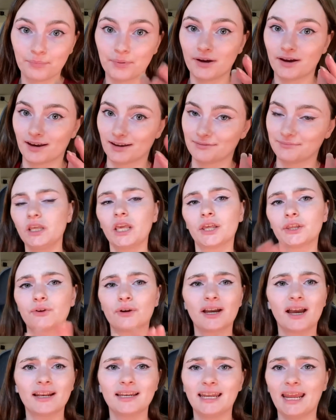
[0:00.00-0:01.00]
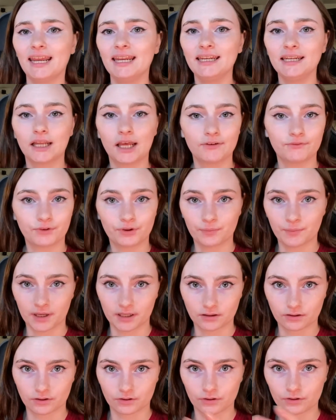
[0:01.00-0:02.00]
But yeah, so I got an 89 for the
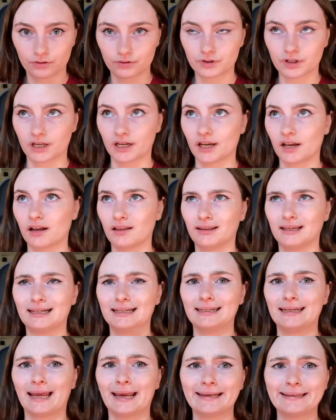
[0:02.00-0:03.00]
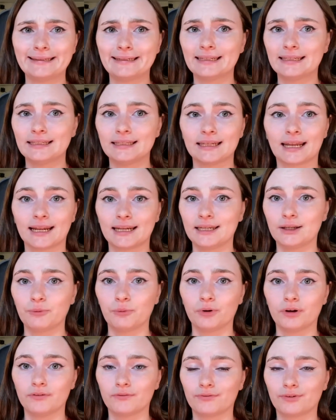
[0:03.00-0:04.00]
med-surg, and I got like a 90,
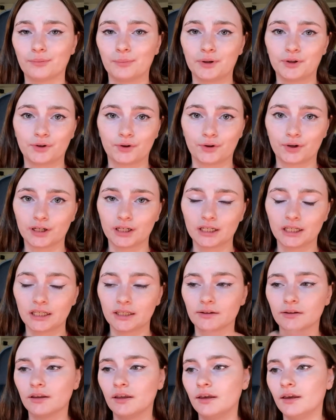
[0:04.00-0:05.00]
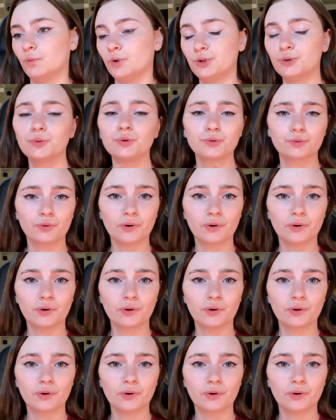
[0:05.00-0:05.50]
91 for maternity, which was